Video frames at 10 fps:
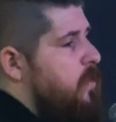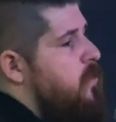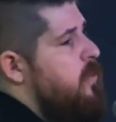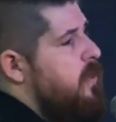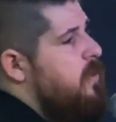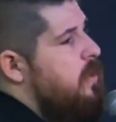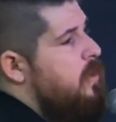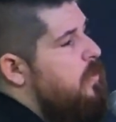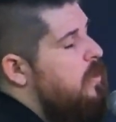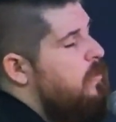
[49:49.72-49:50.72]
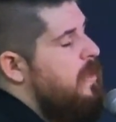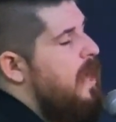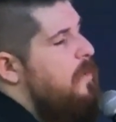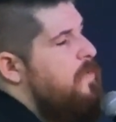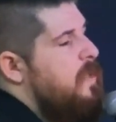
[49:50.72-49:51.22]
that we would we would
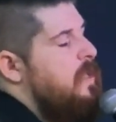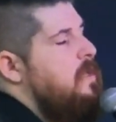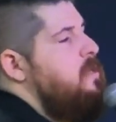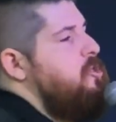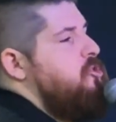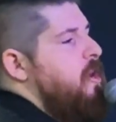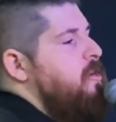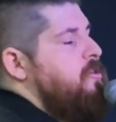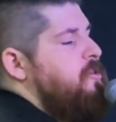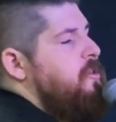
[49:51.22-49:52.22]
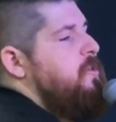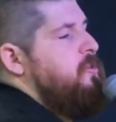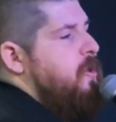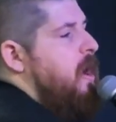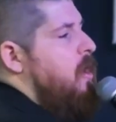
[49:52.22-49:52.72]
not be strangers to
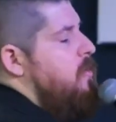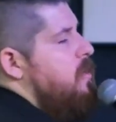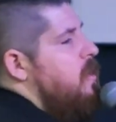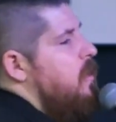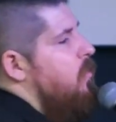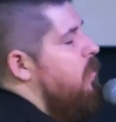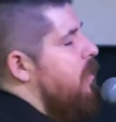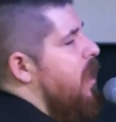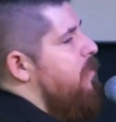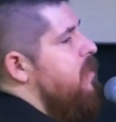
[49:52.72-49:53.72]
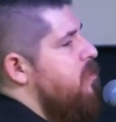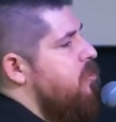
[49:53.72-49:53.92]
the drought. We would not be